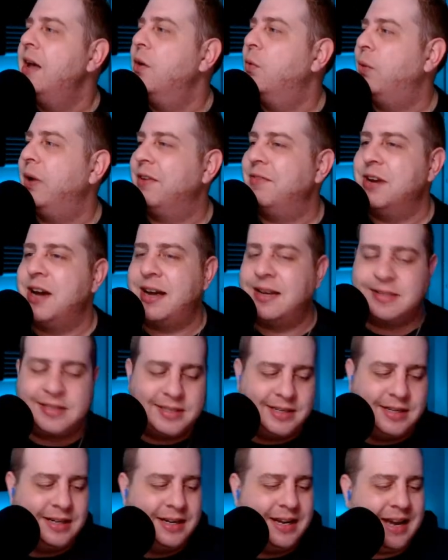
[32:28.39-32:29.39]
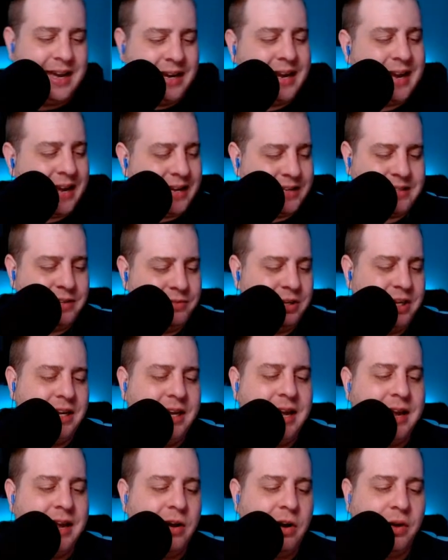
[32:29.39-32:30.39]
We have not seen any activity
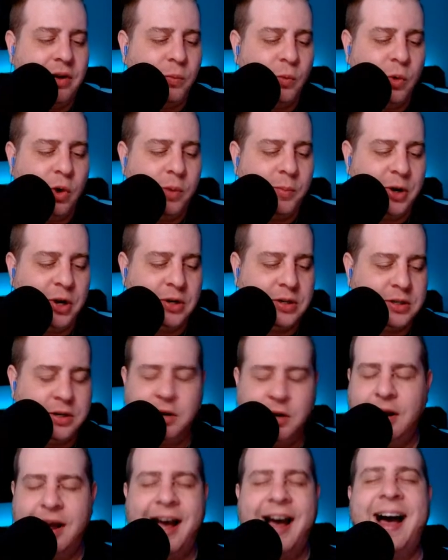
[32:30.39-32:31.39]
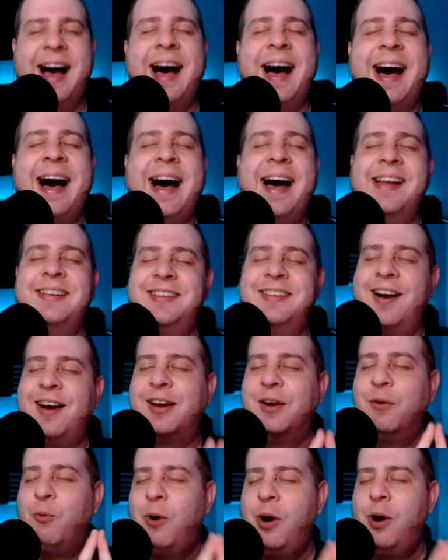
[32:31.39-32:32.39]
yet on Walmart.
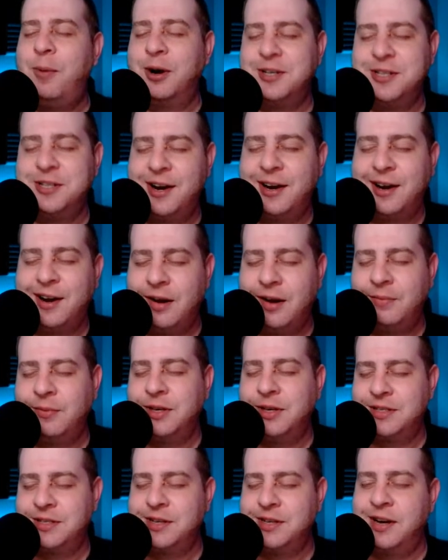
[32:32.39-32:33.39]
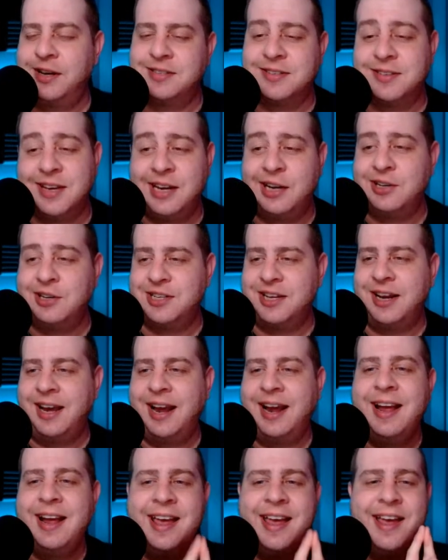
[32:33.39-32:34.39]
Talking Walmart.com restocks later
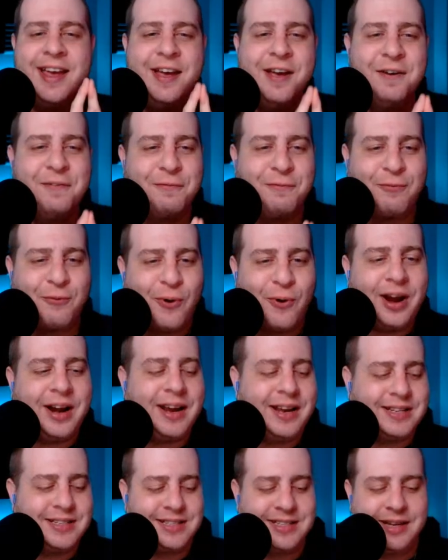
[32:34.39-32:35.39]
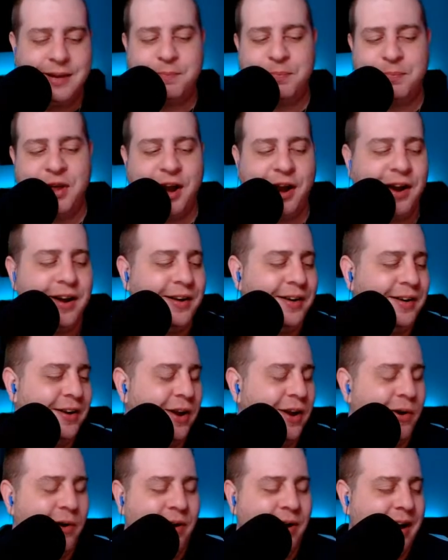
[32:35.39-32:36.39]
today. Freudian slip there.
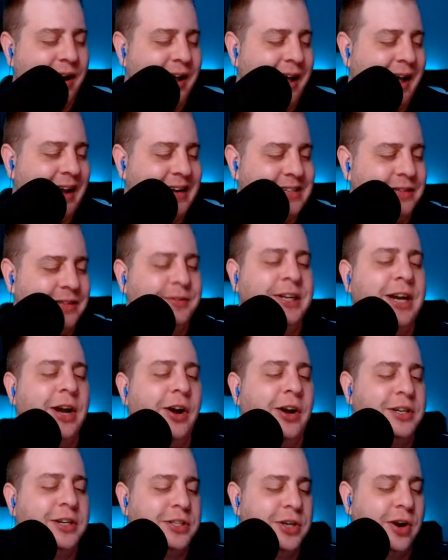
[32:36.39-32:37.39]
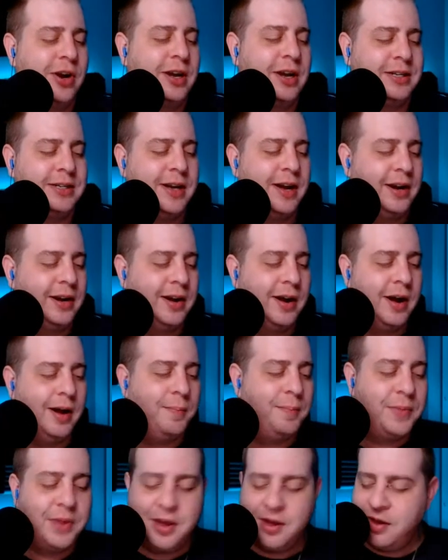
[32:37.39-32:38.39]
No activity on
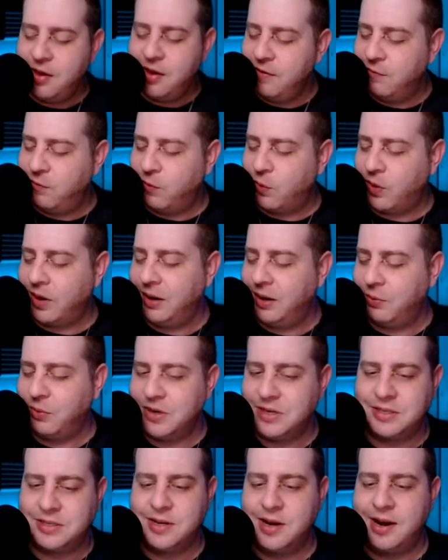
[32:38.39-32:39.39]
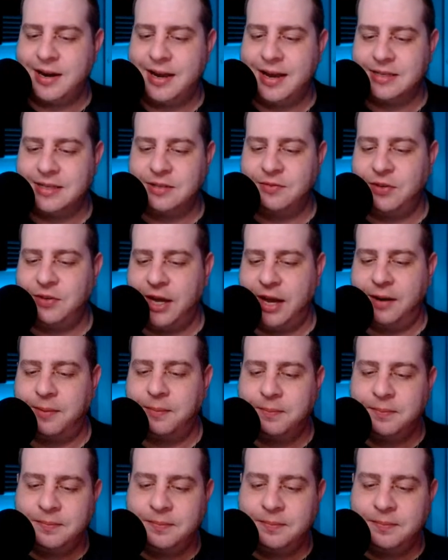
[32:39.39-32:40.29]
Target.com for a restock as of yet.